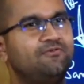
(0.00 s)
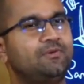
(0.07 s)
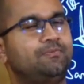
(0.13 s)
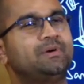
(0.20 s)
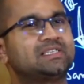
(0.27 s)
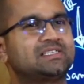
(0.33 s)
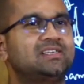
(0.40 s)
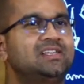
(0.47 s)
of
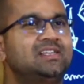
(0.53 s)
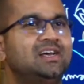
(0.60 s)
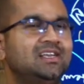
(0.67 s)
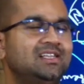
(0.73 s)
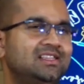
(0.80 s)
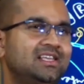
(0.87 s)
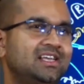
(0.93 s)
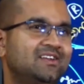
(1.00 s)

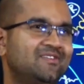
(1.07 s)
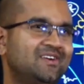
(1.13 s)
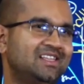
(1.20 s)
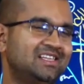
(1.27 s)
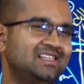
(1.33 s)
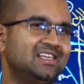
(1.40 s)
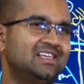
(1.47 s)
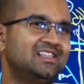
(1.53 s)
Vipassana in
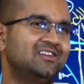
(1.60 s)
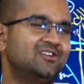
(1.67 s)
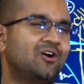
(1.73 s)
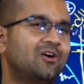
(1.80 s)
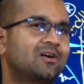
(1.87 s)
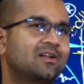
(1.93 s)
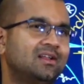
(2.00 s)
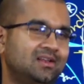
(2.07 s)
Theravada, in the
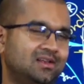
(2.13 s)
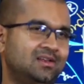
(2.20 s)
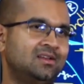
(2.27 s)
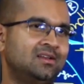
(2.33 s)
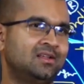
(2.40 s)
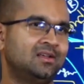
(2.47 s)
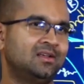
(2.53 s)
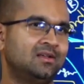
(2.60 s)
doctrine,
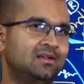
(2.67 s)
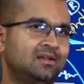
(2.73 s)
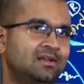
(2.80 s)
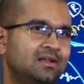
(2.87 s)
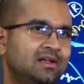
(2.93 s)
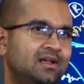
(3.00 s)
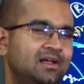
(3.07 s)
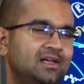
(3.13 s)

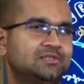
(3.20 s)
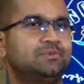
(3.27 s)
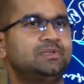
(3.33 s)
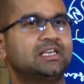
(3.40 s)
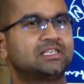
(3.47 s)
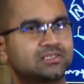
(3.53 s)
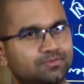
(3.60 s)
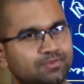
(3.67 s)
has
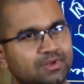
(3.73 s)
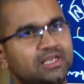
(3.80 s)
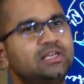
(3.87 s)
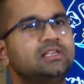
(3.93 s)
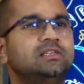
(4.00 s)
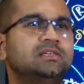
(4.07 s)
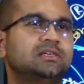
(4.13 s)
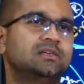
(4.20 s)
been
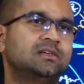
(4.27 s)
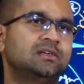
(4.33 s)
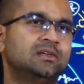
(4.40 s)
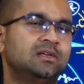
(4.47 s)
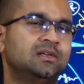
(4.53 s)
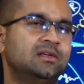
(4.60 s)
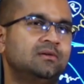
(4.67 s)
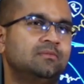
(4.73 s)
explained
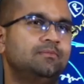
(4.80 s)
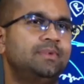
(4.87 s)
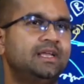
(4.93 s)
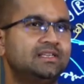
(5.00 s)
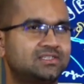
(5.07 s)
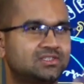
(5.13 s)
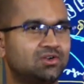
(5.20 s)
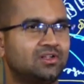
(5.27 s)

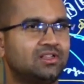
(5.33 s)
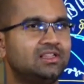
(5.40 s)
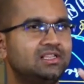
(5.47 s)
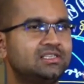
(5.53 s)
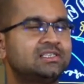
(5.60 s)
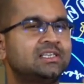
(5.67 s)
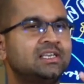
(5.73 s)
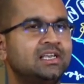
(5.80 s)
based on
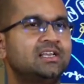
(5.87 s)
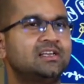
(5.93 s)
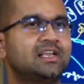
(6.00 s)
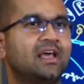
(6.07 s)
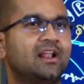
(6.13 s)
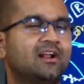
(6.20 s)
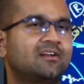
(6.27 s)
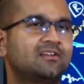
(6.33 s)
this
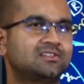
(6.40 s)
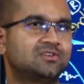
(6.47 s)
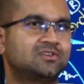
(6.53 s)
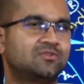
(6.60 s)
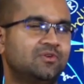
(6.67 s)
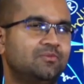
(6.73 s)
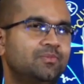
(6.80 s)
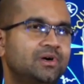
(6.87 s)

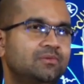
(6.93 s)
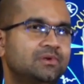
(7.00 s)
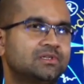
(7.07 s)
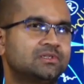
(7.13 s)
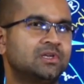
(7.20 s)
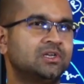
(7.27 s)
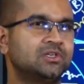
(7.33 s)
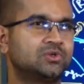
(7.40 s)
characteristic of
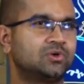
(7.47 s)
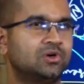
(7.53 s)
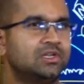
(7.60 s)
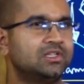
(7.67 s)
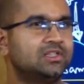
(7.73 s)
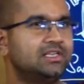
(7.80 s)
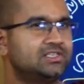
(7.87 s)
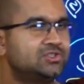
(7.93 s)
impermanence. So
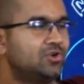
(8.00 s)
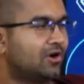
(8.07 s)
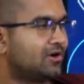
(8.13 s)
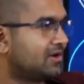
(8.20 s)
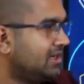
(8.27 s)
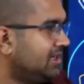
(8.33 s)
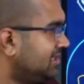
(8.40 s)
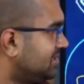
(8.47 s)
this
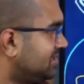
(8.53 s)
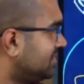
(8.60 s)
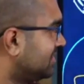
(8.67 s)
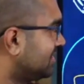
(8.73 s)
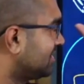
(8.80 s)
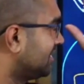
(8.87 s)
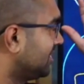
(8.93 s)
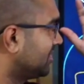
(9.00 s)
doctrine
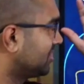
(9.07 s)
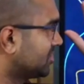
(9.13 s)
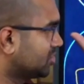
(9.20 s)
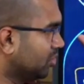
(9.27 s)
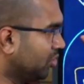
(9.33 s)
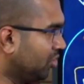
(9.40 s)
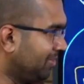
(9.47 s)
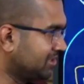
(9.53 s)
is
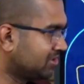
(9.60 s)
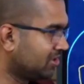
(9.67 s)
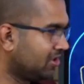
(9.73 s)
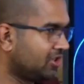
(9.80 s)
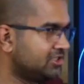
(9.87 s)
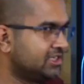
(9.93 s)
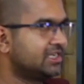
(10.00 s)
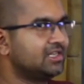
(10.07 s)
so much
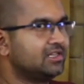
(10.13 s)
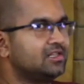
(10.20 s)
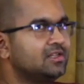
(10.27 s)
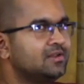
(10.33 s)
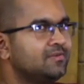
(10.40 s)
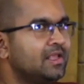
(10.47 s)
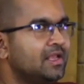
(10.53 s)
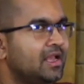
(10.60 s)
logical,
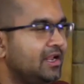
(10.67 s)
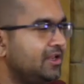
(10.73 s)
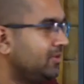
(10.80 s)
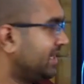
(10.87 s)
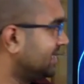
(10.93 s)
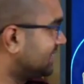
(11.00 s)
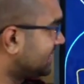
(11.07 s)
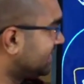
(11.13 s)
and you
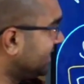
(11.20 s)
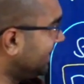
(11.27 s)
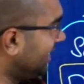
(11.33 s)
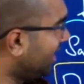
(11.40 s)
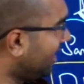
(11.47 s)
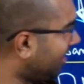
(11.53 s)
can see